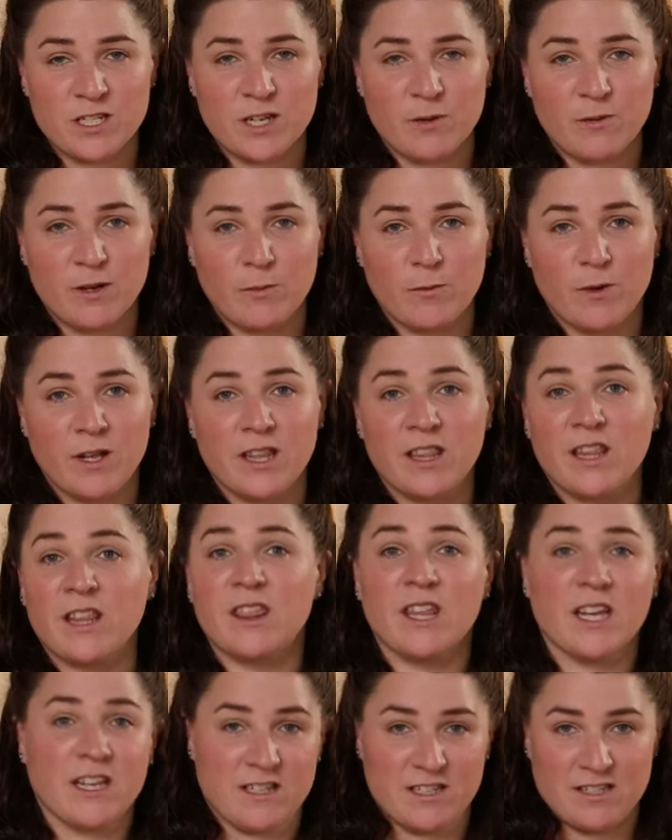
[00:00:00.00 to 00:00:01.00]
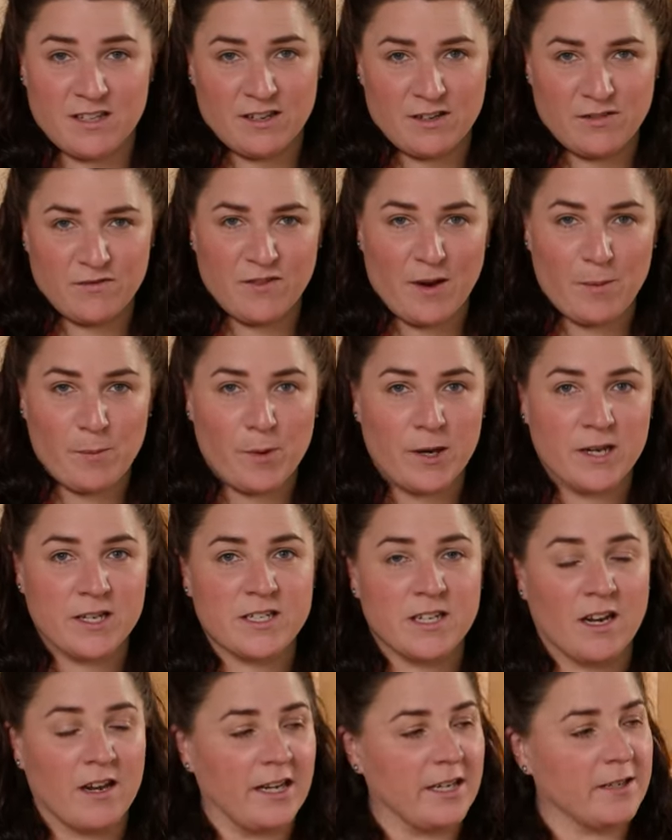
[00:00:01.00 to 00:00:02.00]
sewing with the thicker side of
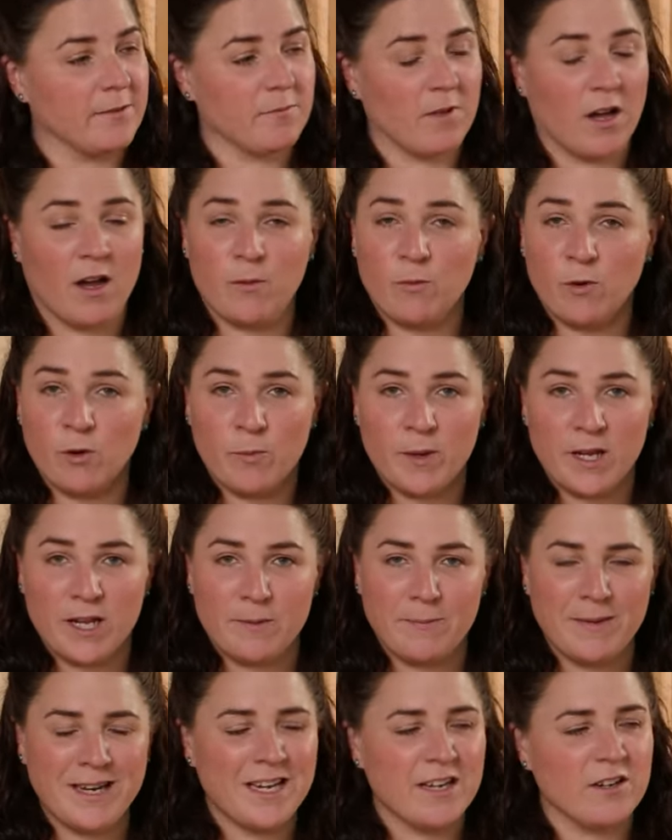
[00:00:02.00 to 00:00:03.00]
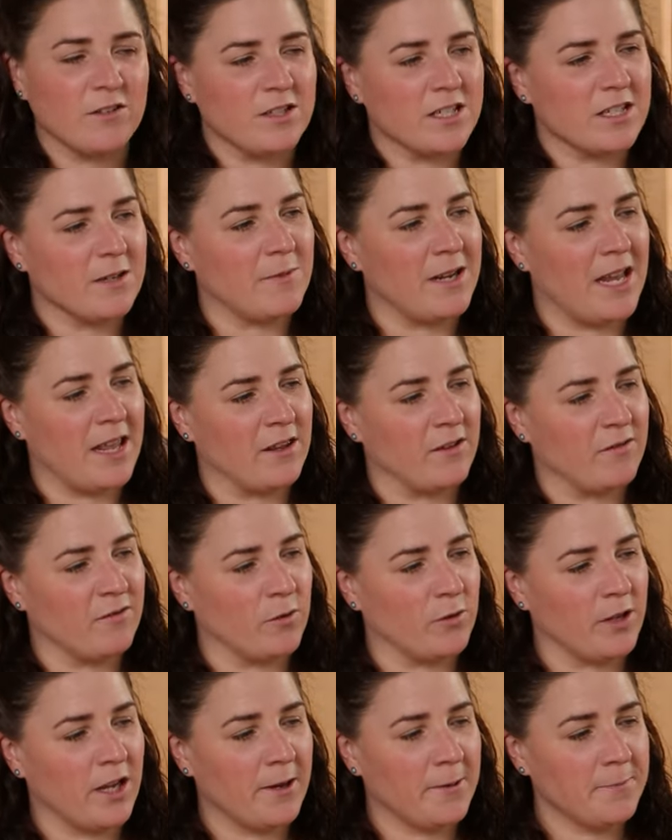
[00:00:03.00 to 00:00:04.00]
fabrics, like I will be in a minute on some leather
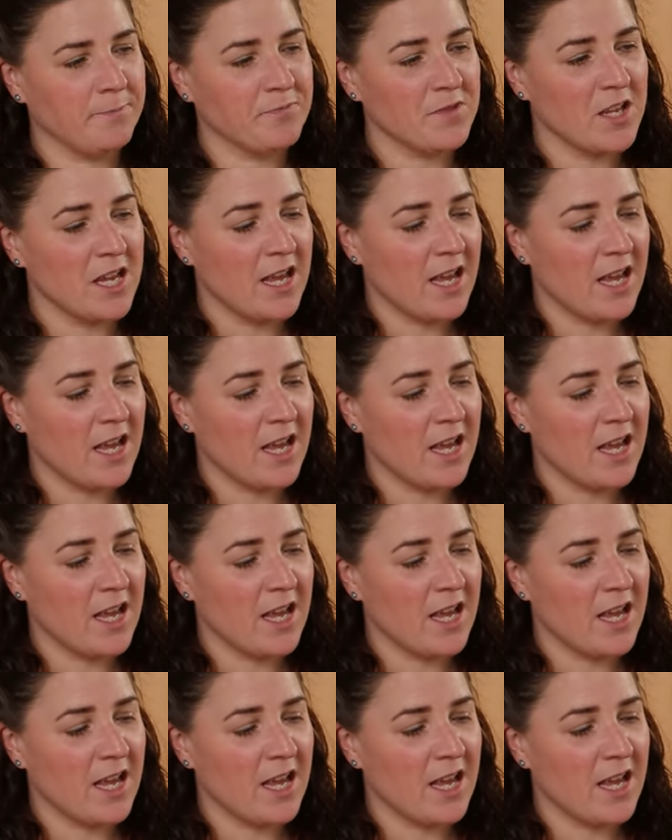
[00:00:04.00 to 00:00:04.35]
for you.